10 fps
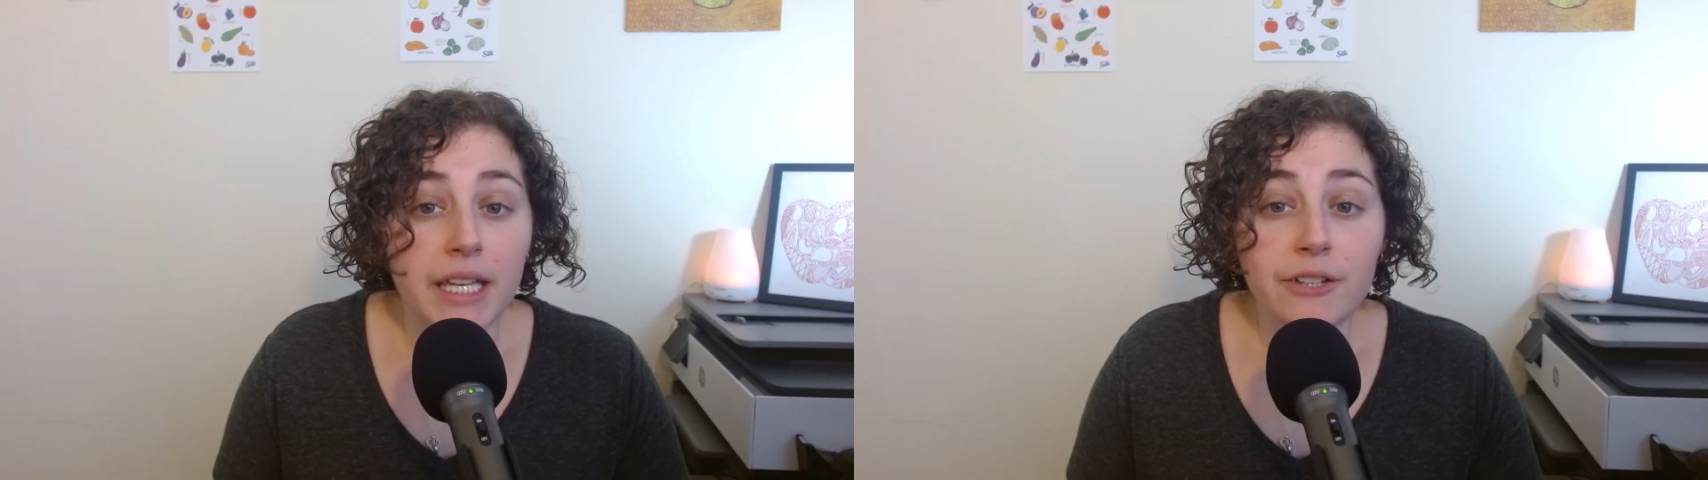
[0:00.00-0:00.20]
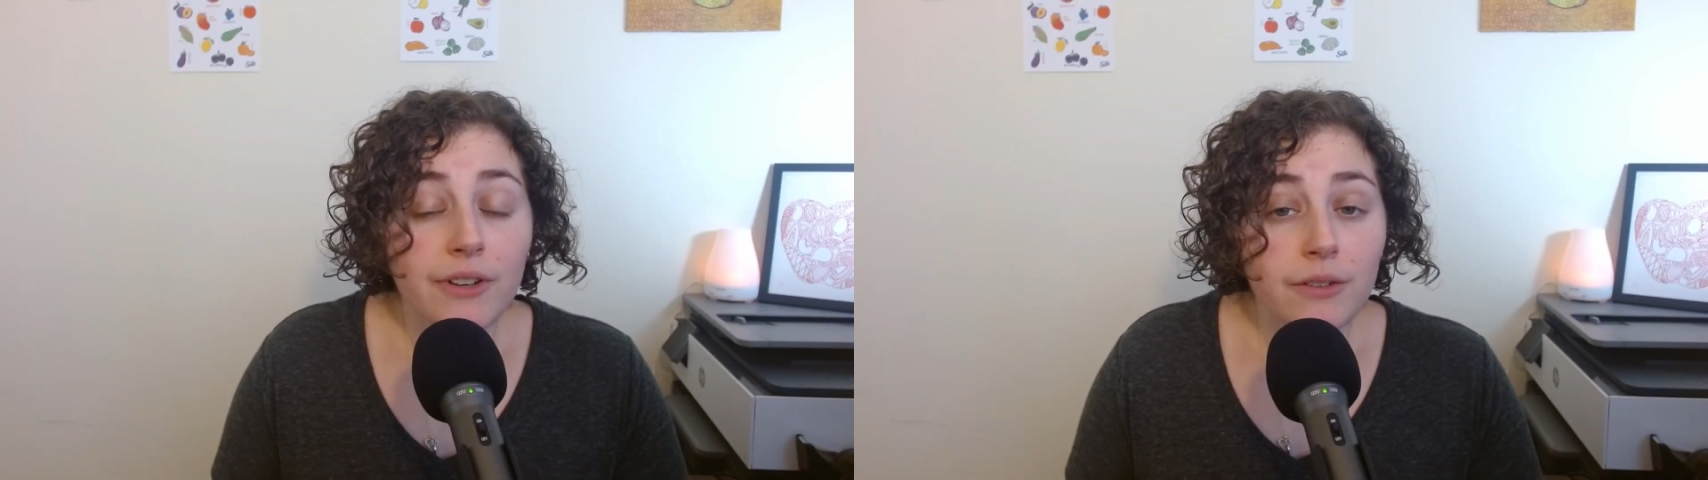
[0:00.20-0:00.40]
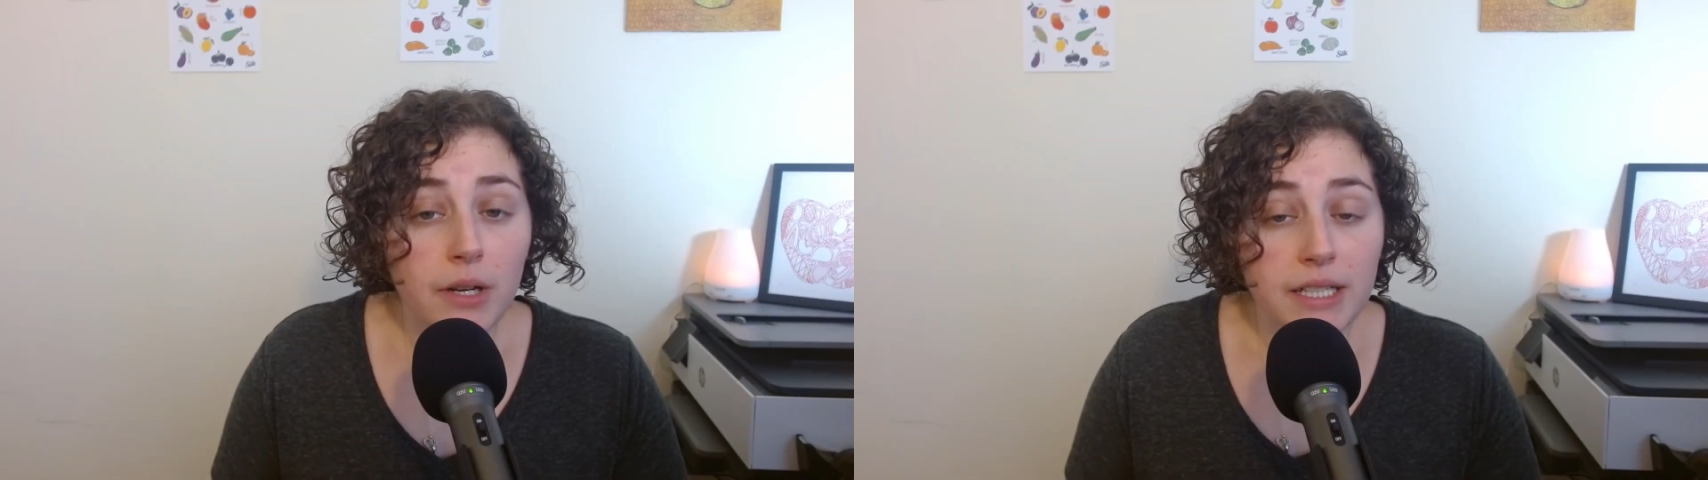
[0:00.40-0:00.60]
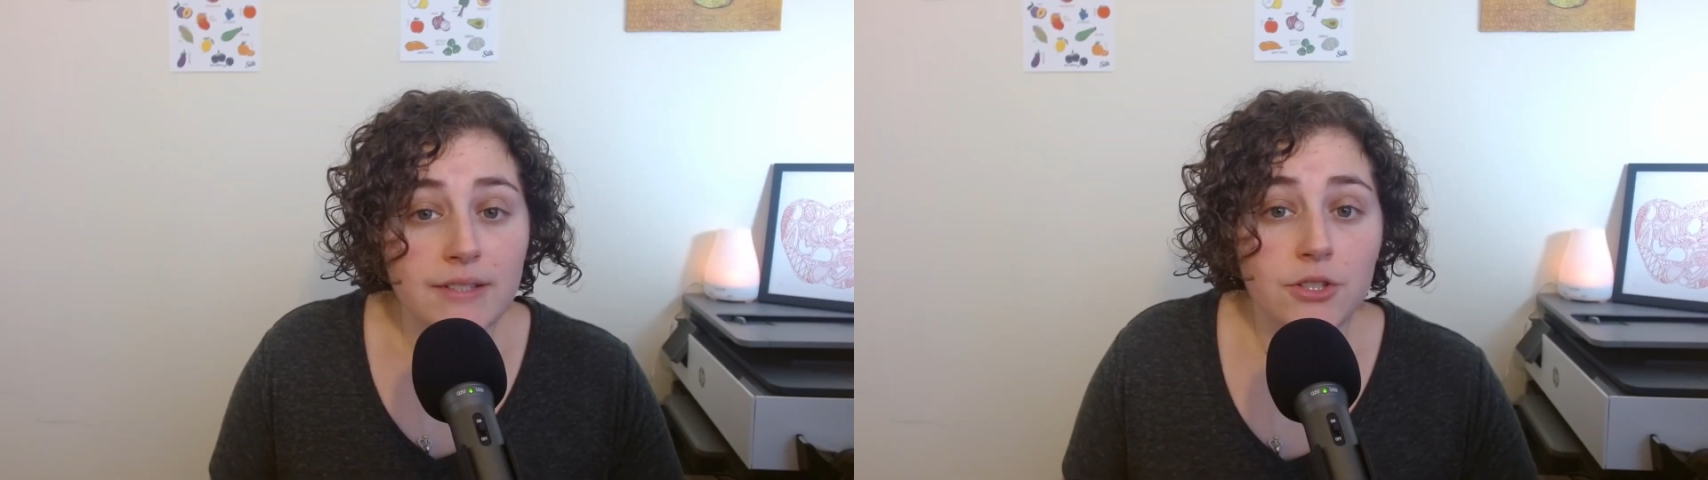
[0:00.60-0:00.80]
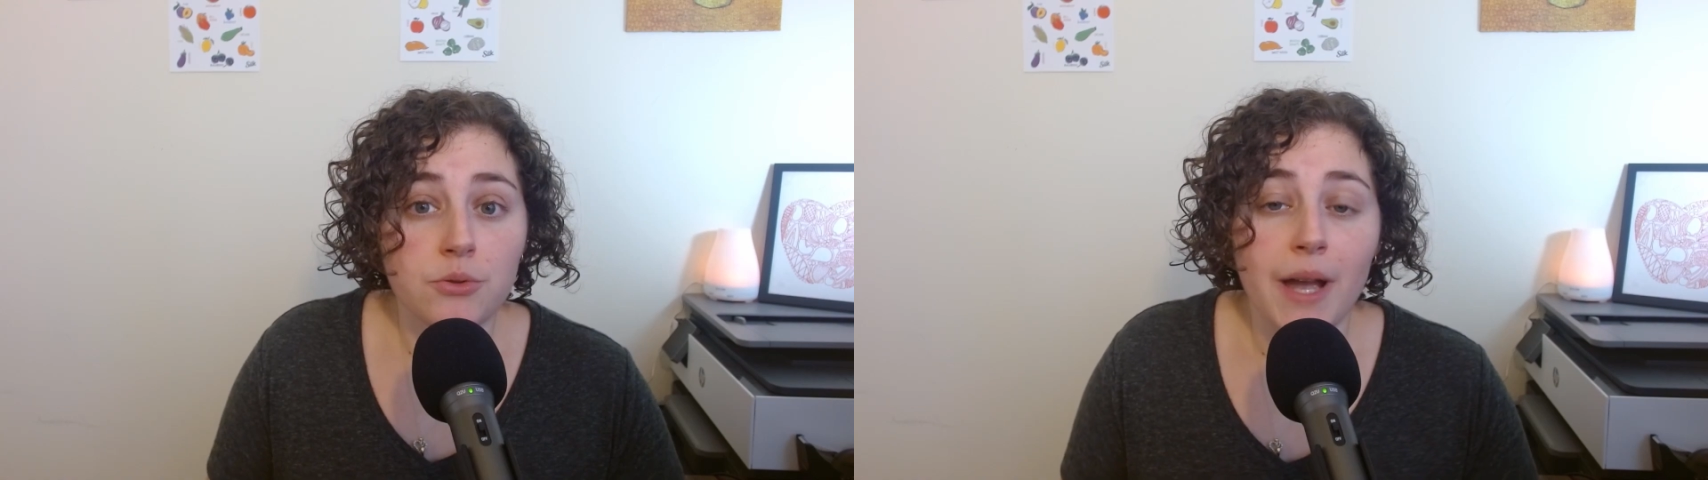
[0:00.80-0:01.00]
If I run
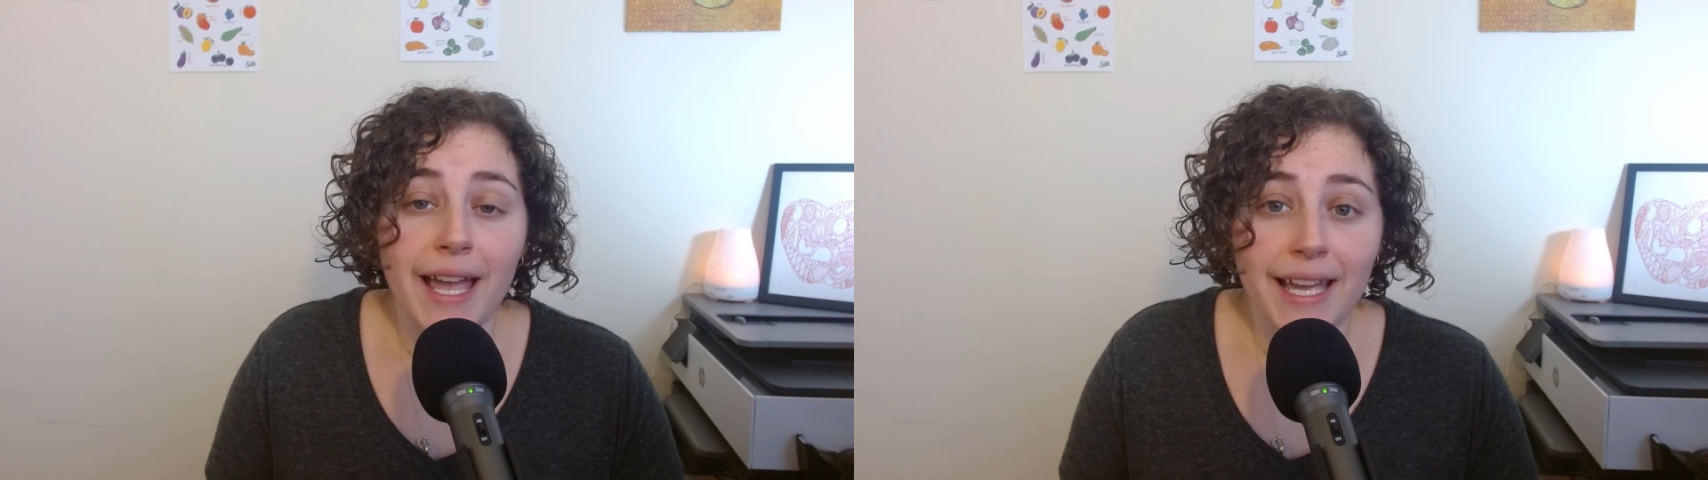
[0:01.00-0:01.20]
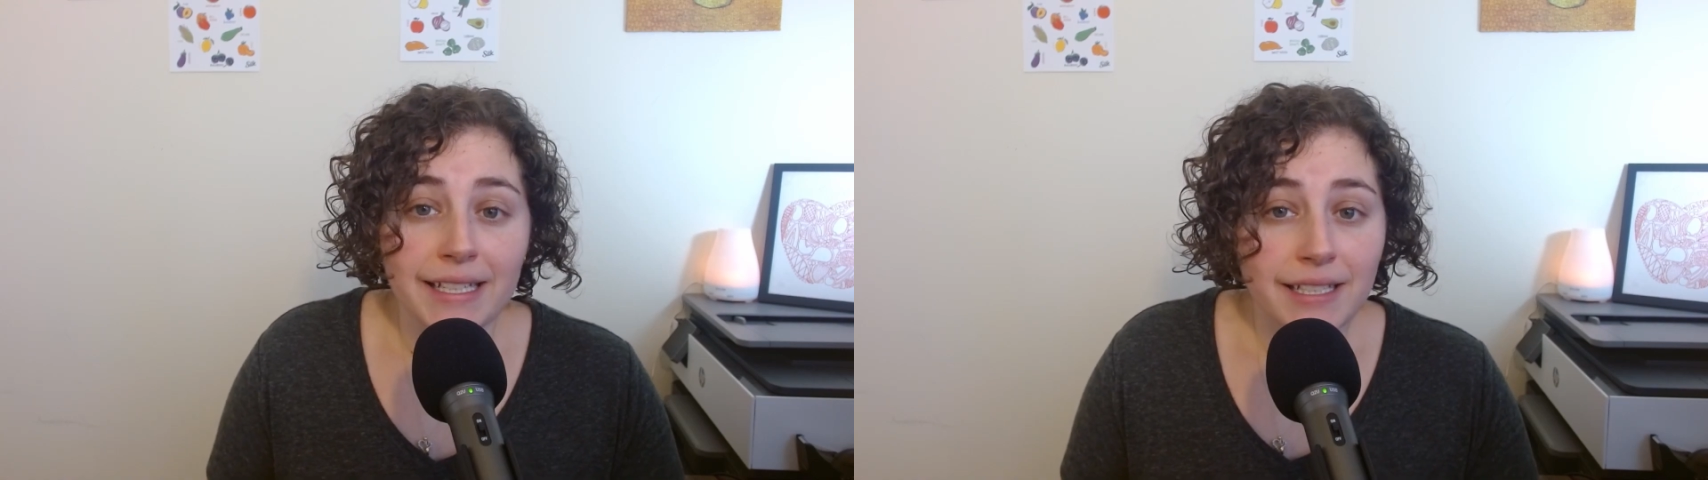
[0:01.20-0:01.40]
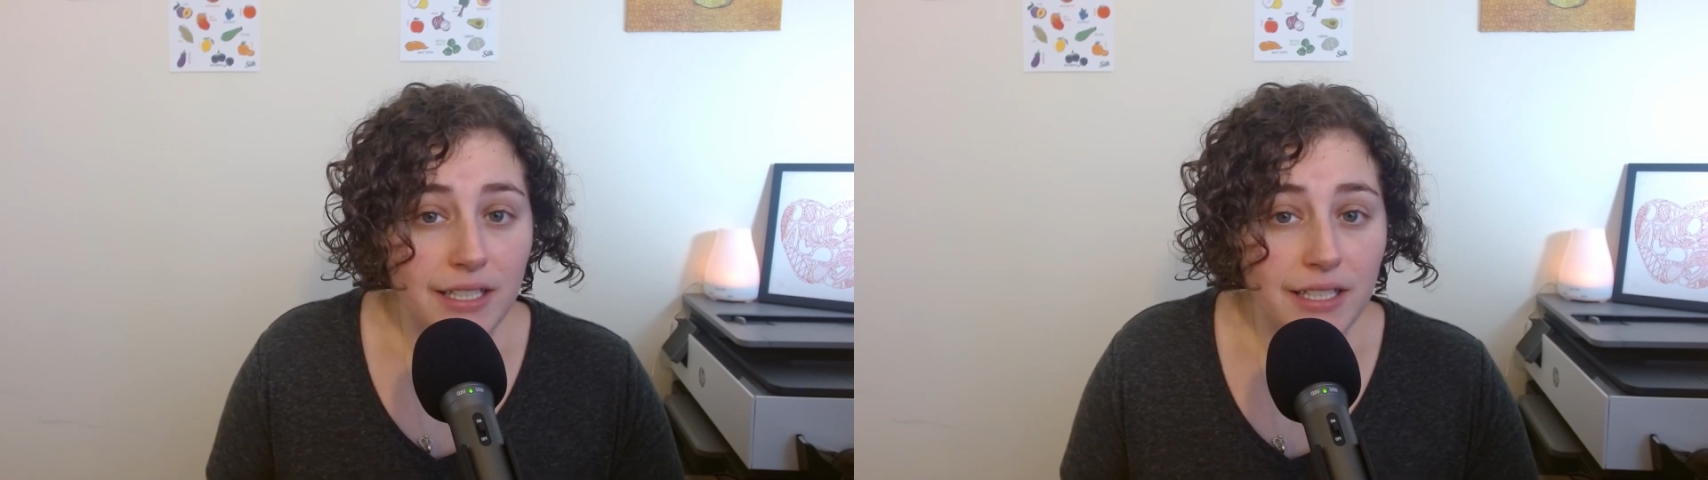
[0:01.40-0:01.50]
into any